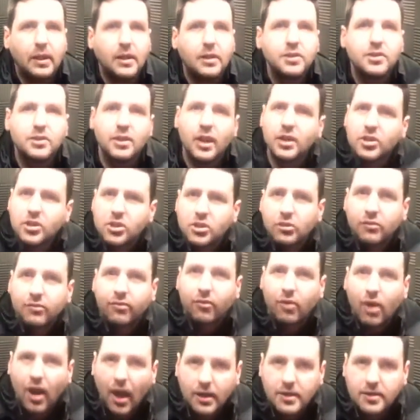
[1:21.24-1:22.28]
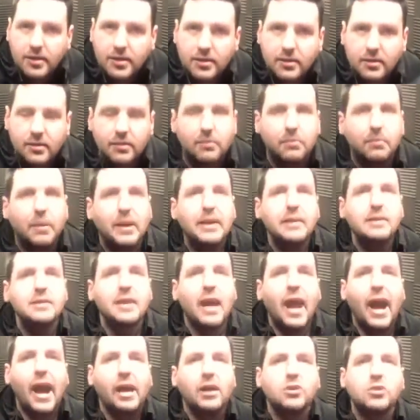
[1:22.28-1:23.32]
Stage 2 for us means
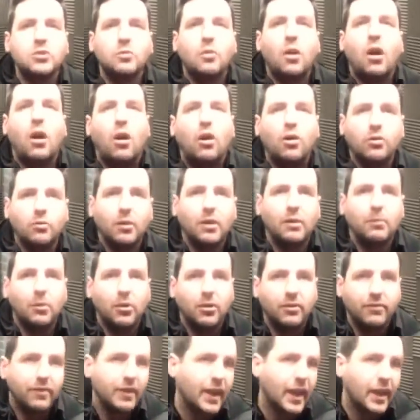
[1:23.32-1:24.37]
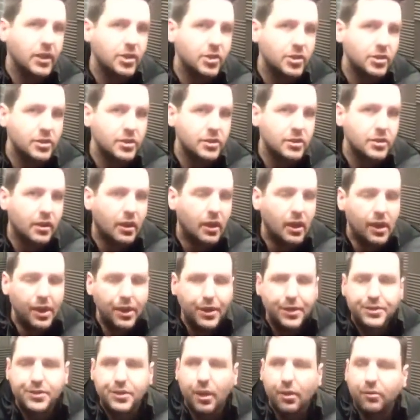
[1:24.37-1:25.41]
actual hardware modifications.
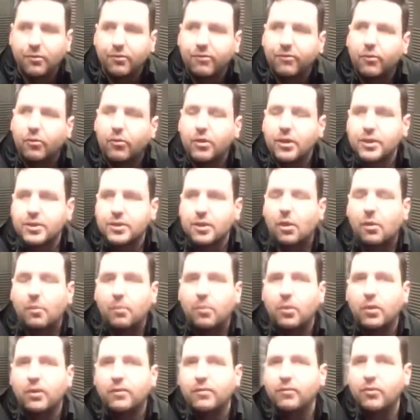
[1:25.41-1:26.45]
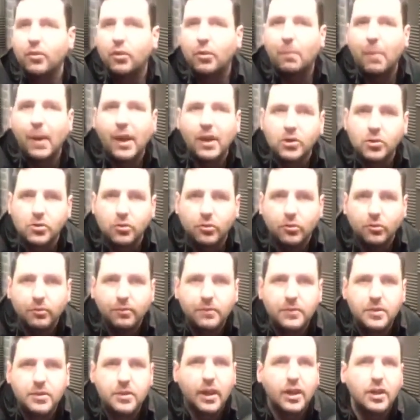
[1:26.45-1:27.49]
So for example, if you've got a petrol,
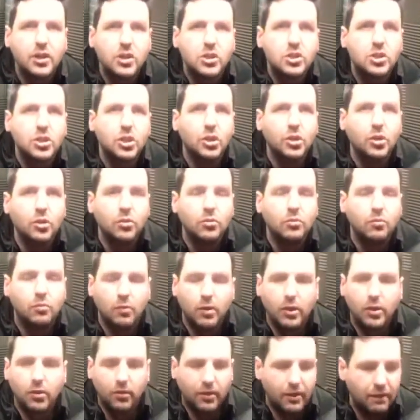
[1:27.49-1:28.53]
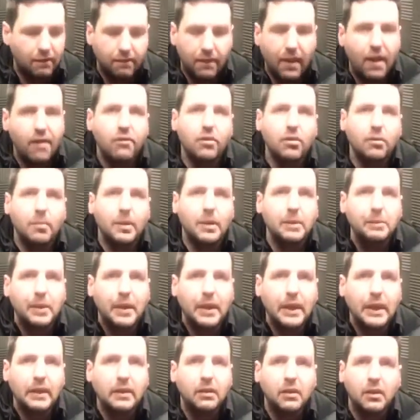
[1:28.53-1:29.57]
stage 2 will invariably
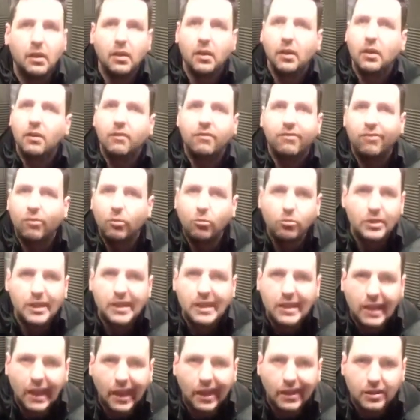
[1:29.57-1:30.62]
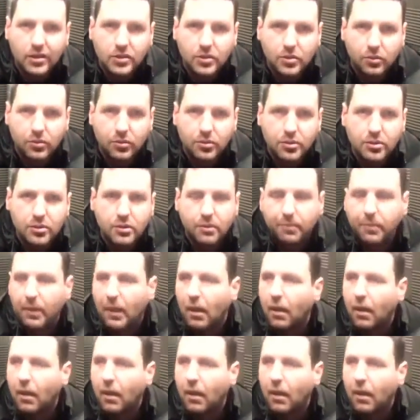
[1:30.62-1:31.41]
mean full decat exhaust,